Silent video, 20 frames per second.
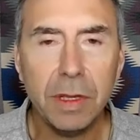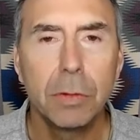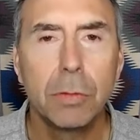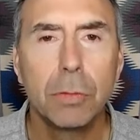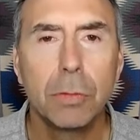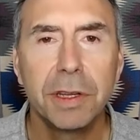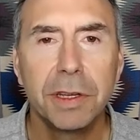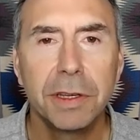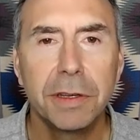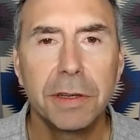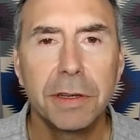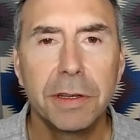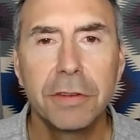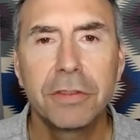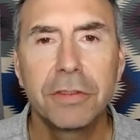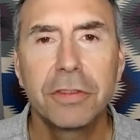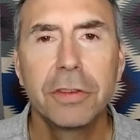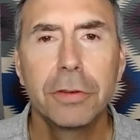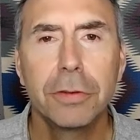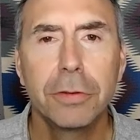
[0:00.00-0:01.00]
We can
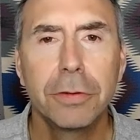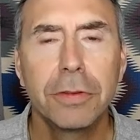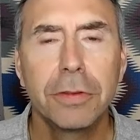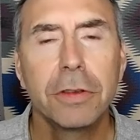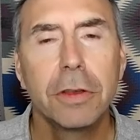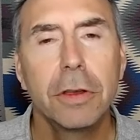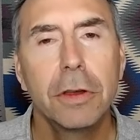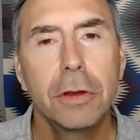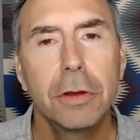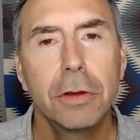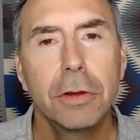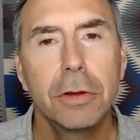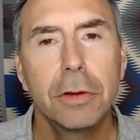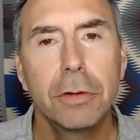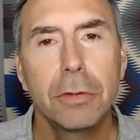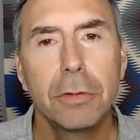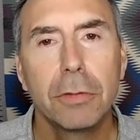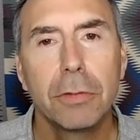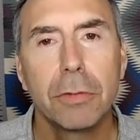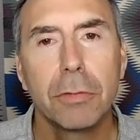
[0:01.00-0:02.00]
choose
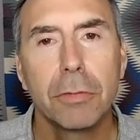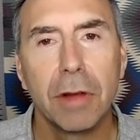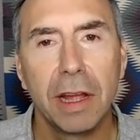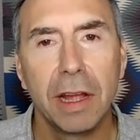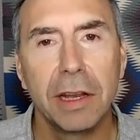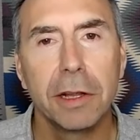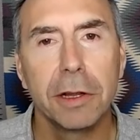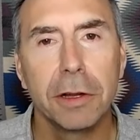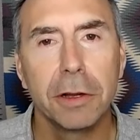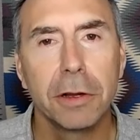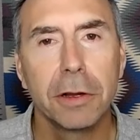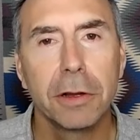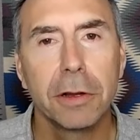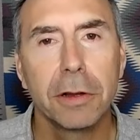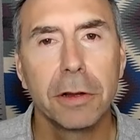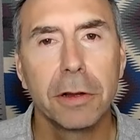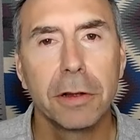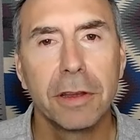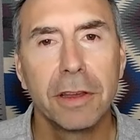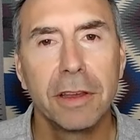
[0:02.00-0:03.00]
right here
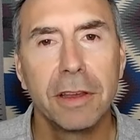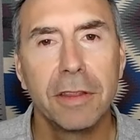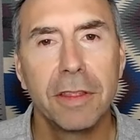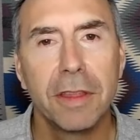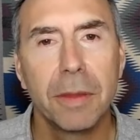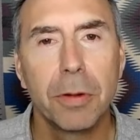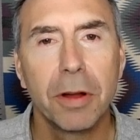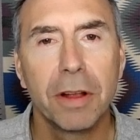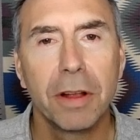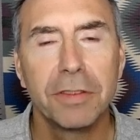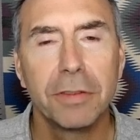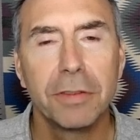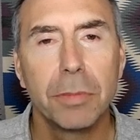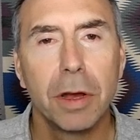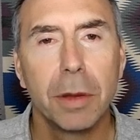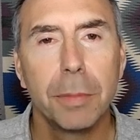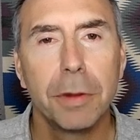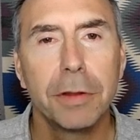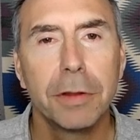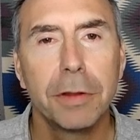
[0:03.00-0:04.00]
in the present
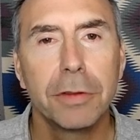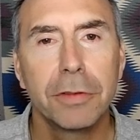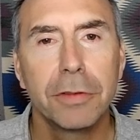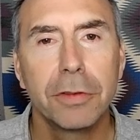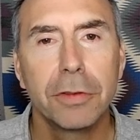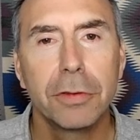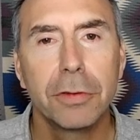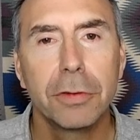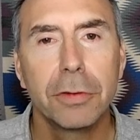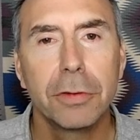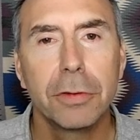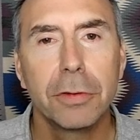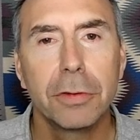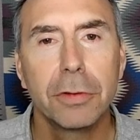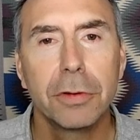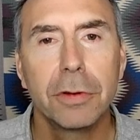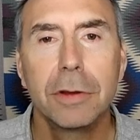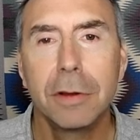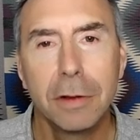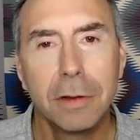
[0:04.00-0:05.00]
moment to
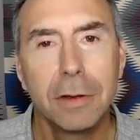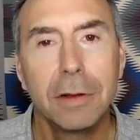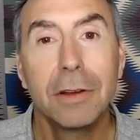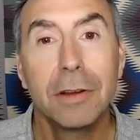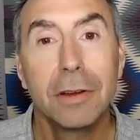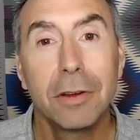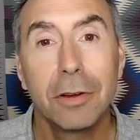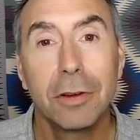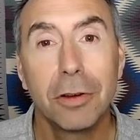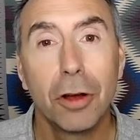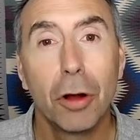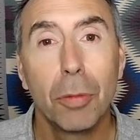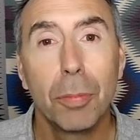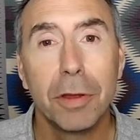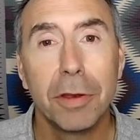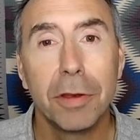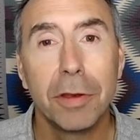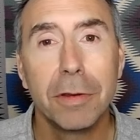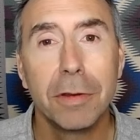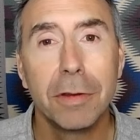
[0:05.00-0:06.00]

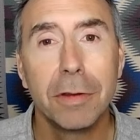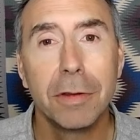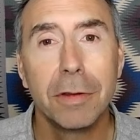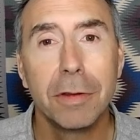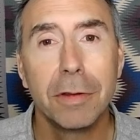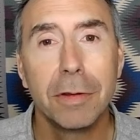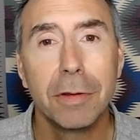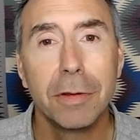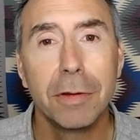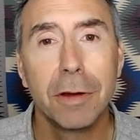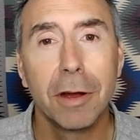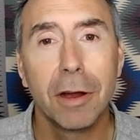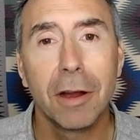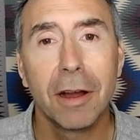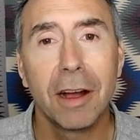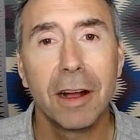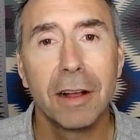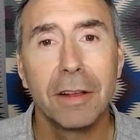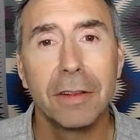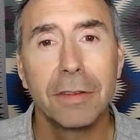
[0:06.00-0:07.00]
open our
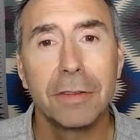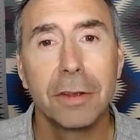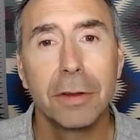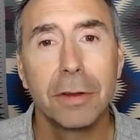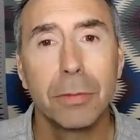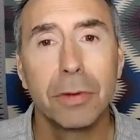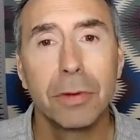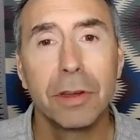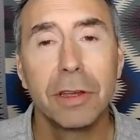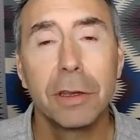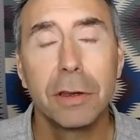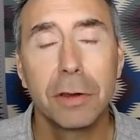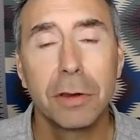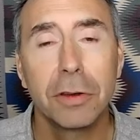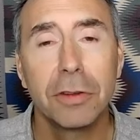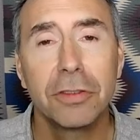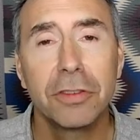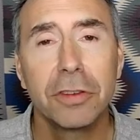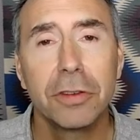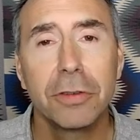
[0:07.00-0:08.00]
eyes. We
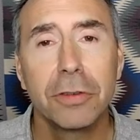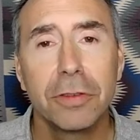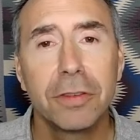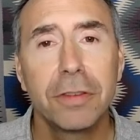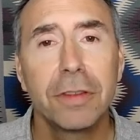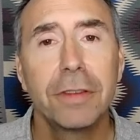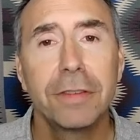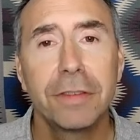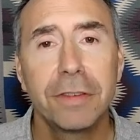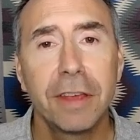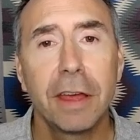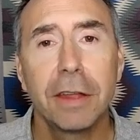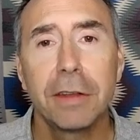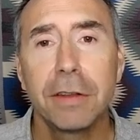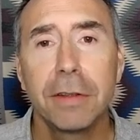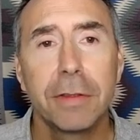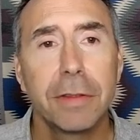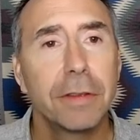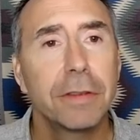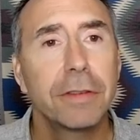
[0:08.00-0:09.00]
could choose to set
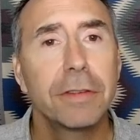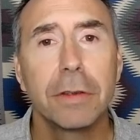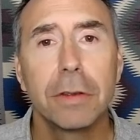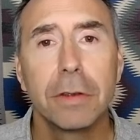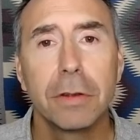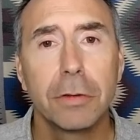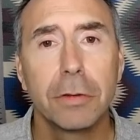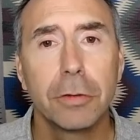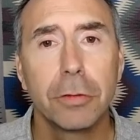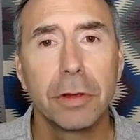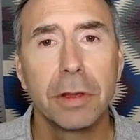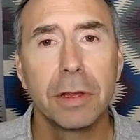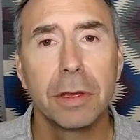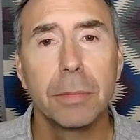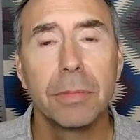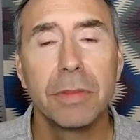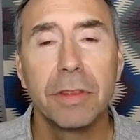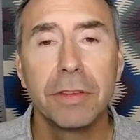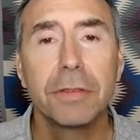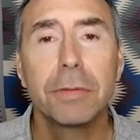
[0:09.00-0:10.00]
this
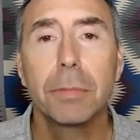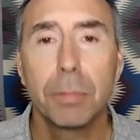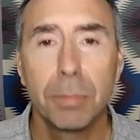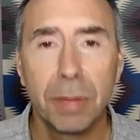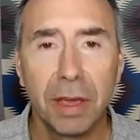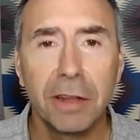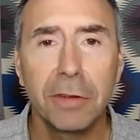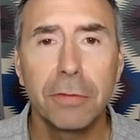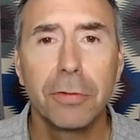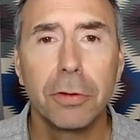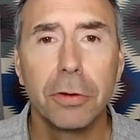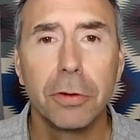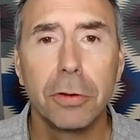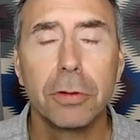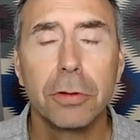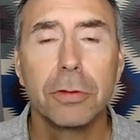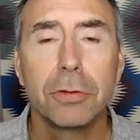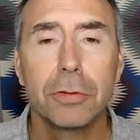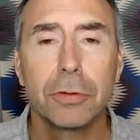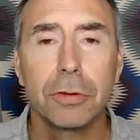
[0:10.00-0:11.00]
dream, this
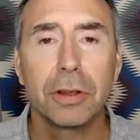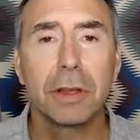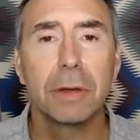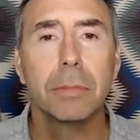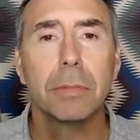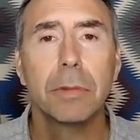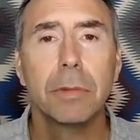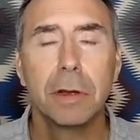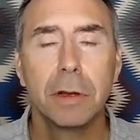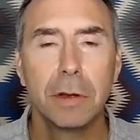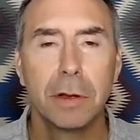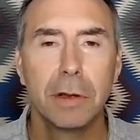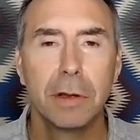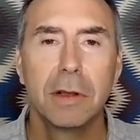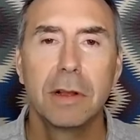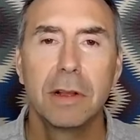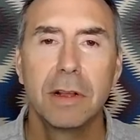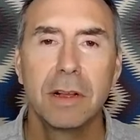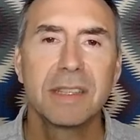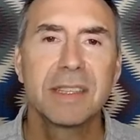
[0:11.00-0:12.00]
painful dream,
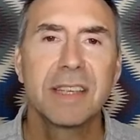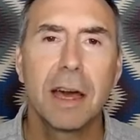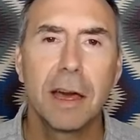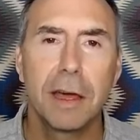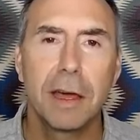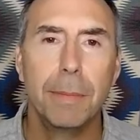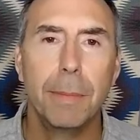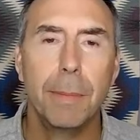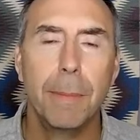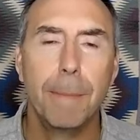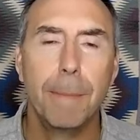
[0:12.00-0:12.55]
aside.